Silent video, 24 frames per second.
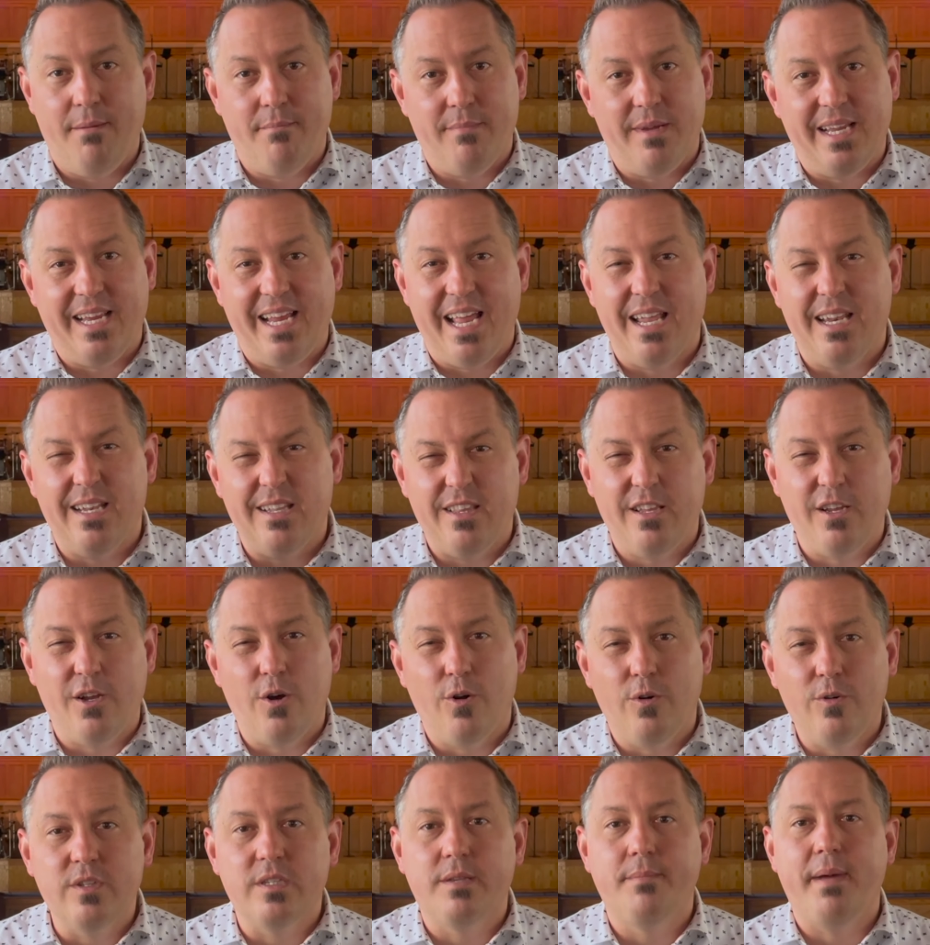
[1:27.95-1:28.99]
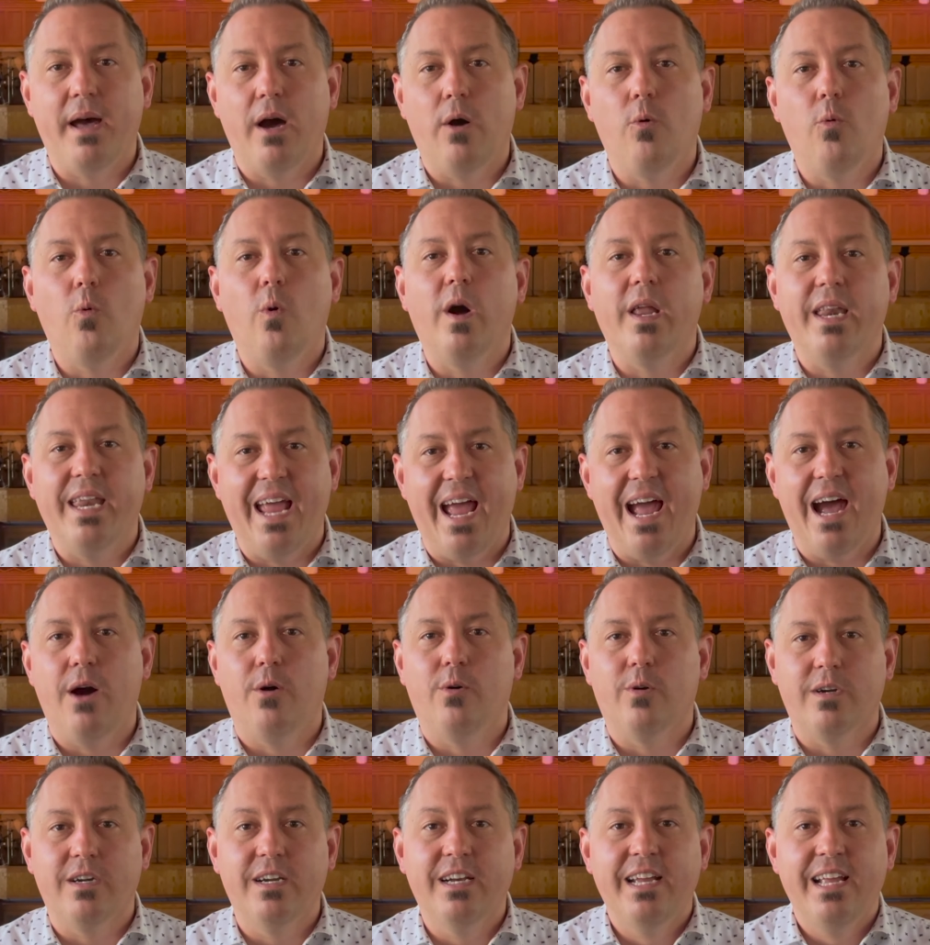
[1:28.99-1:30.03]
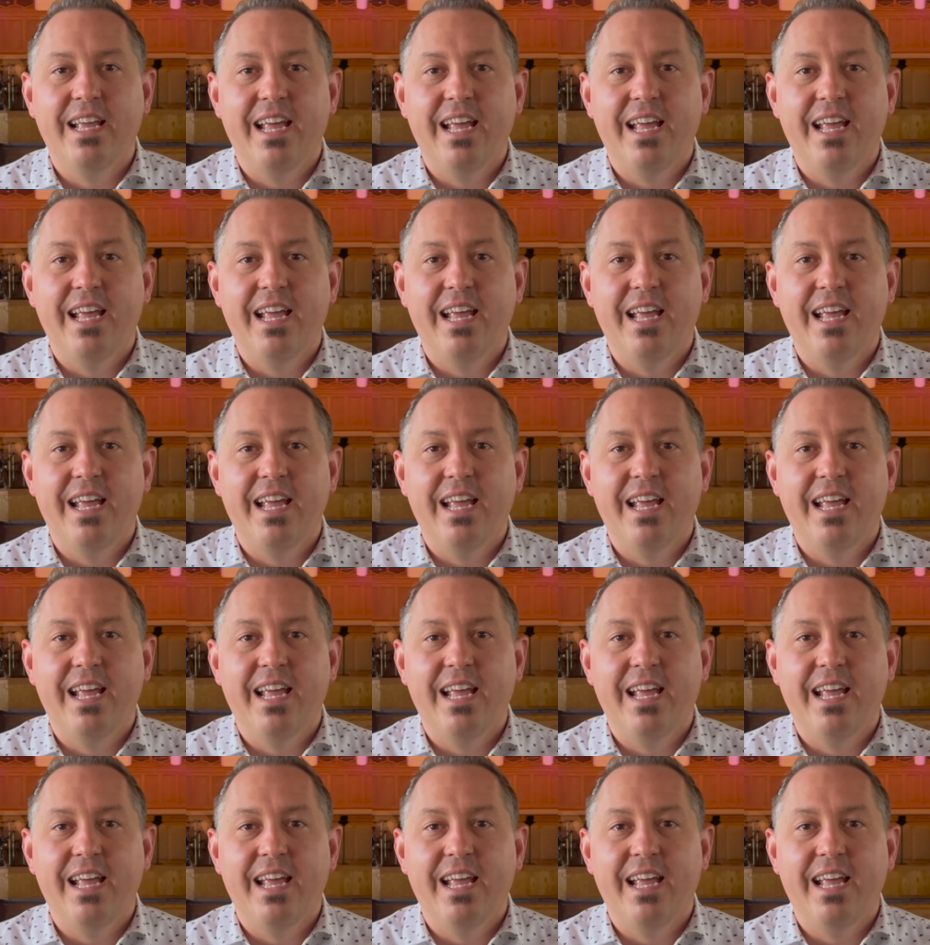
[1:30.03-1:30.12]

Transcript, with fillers: But again, the goal is about one hour.